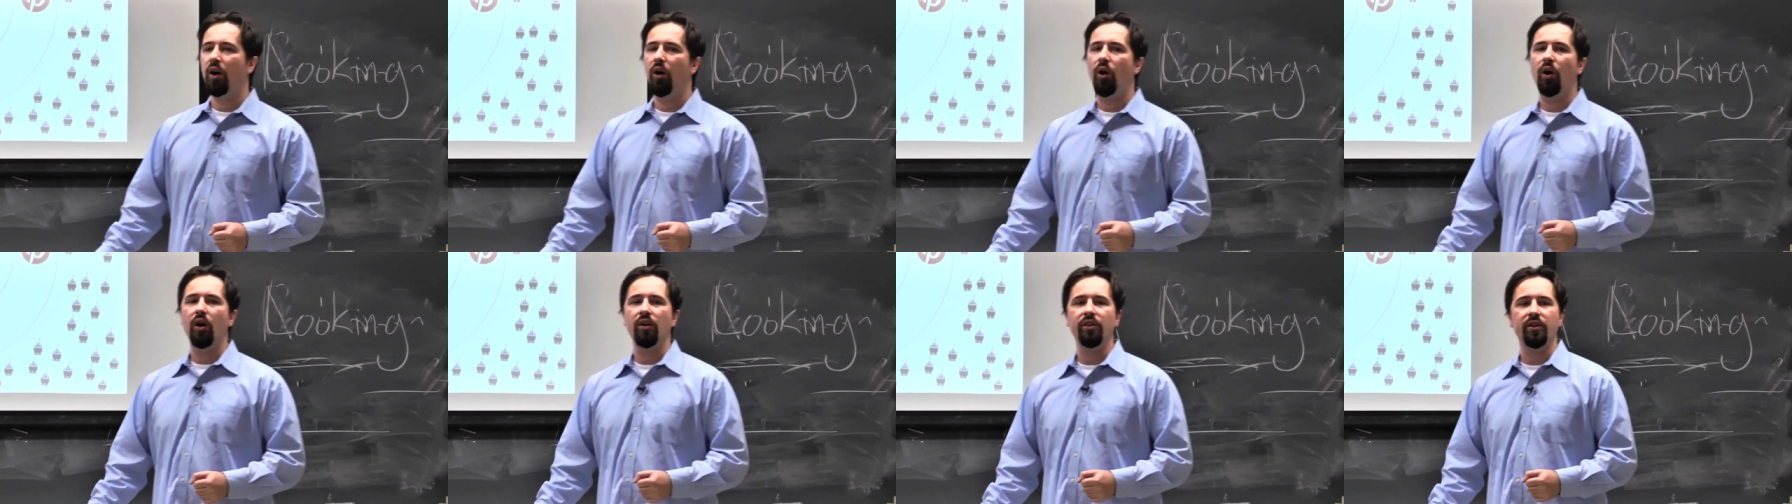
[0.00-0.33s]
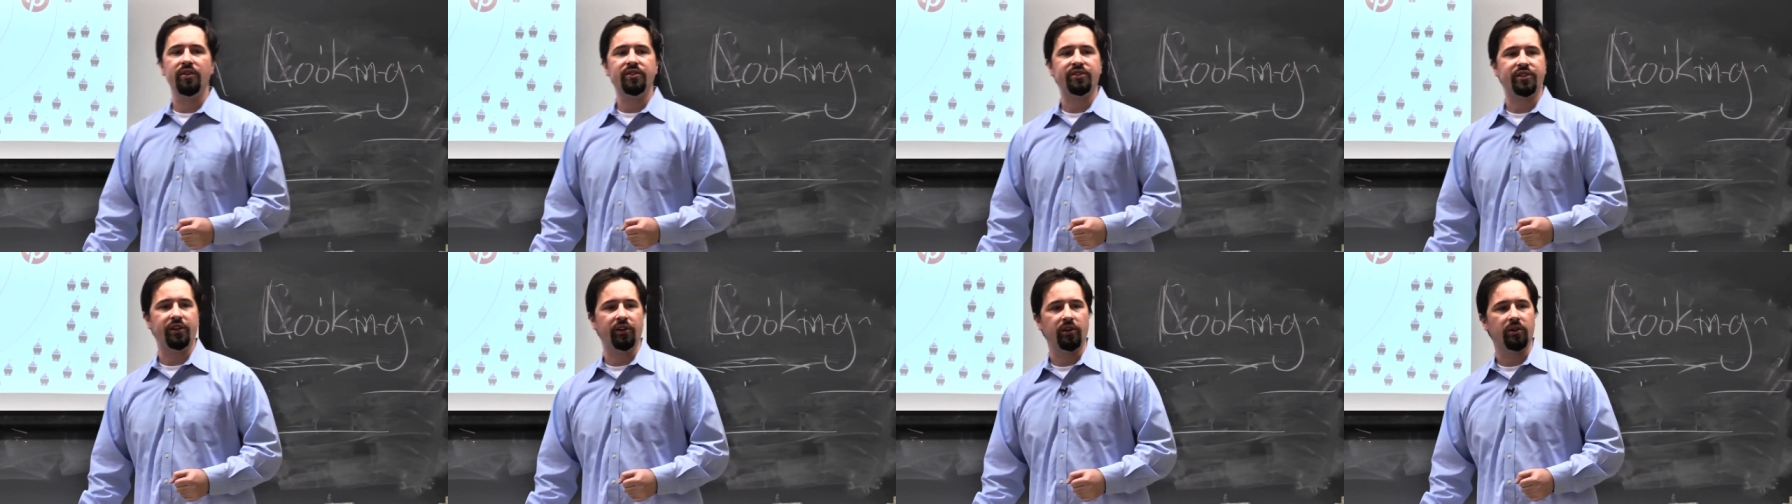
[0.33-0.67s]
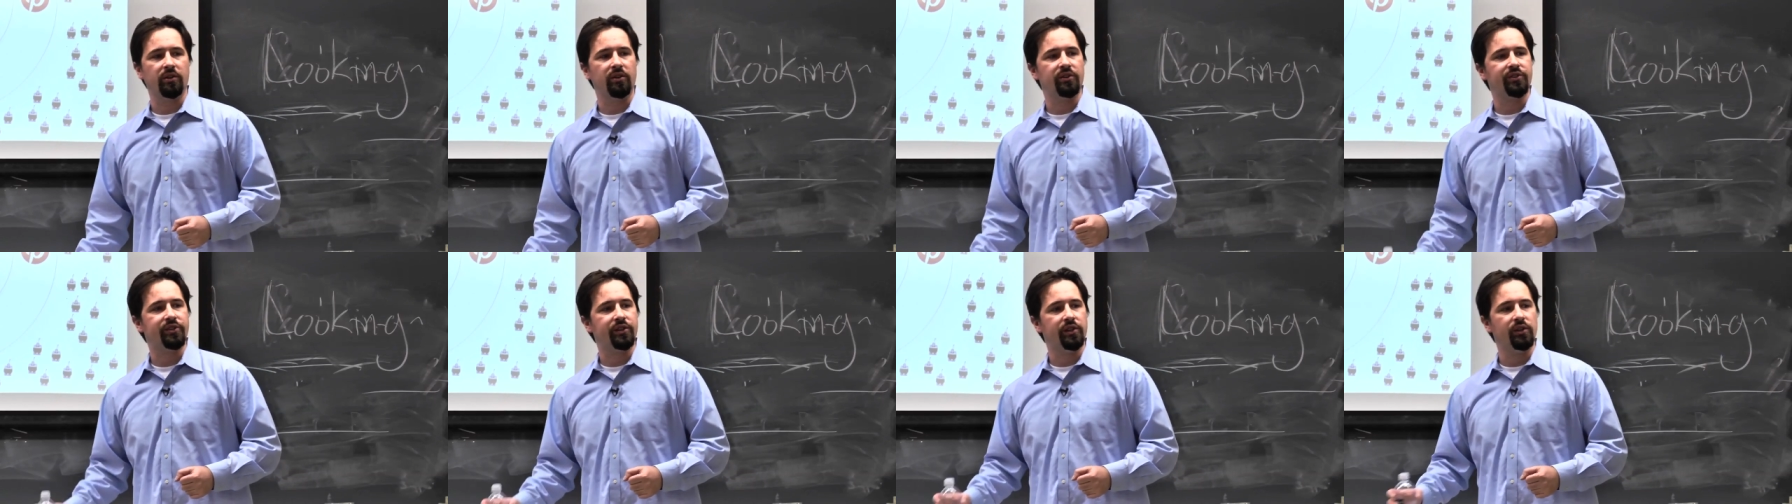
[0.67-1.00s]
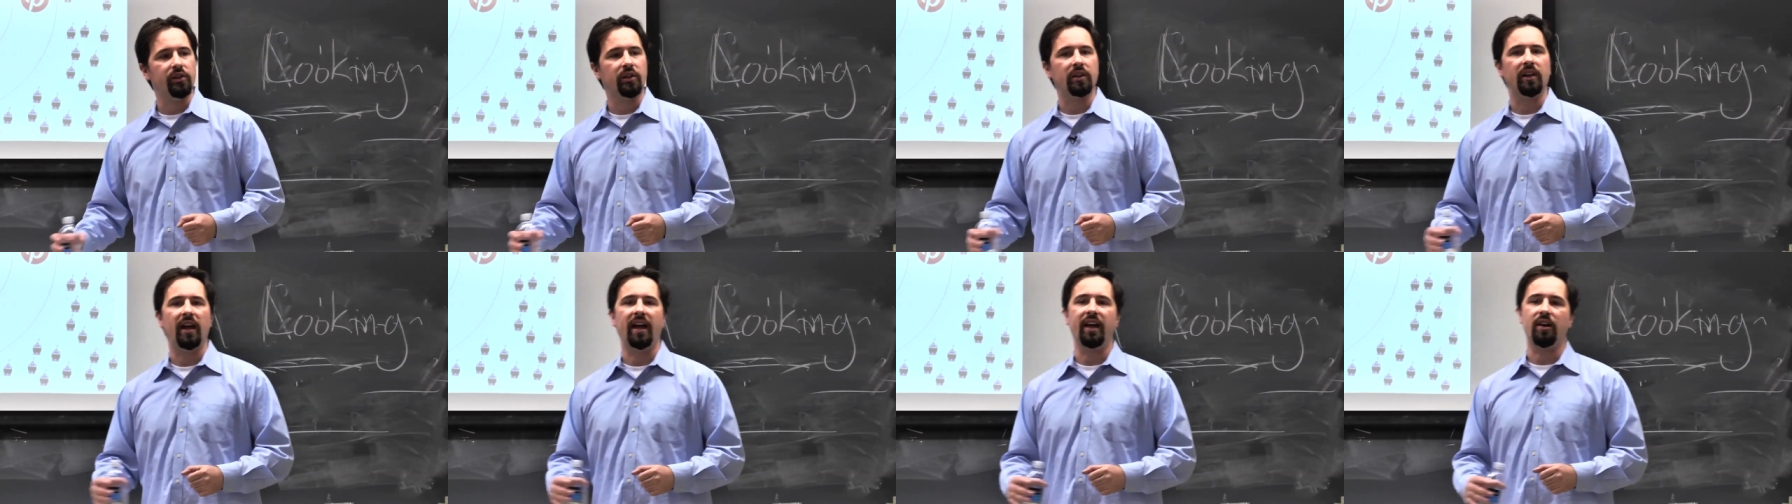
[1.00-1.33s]
all those circles
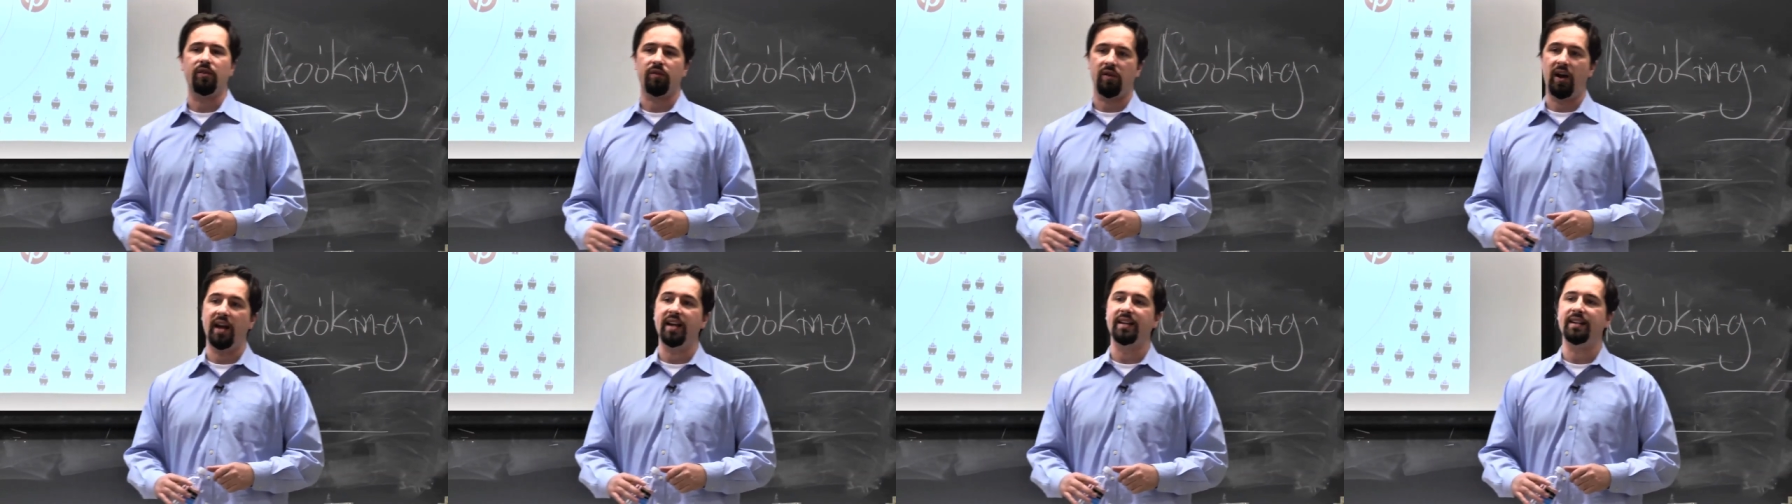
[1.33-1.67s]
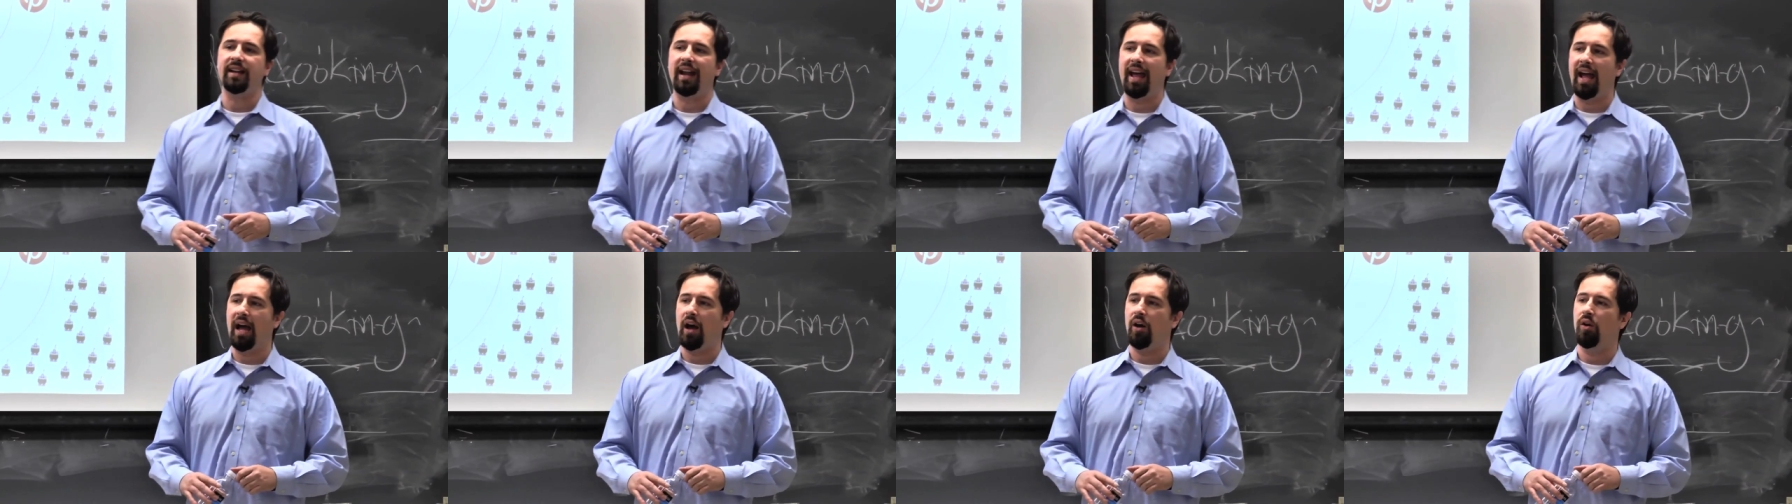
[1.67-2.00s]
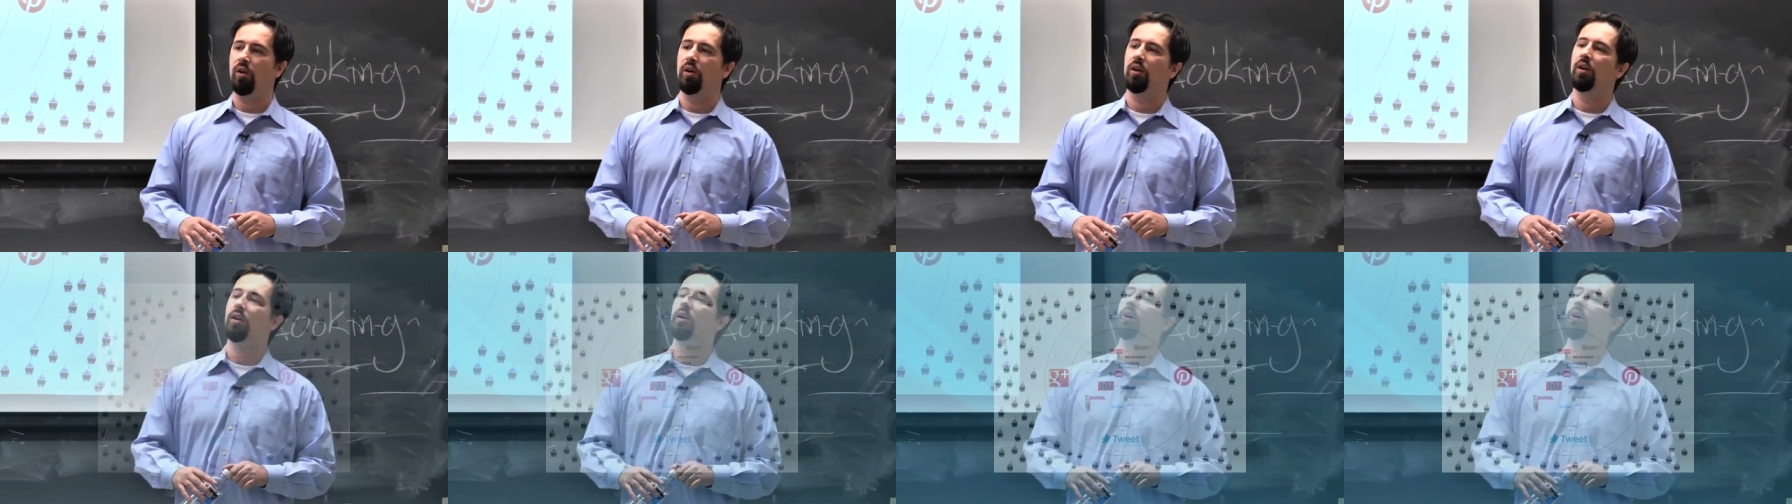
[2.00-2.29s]
look like right now.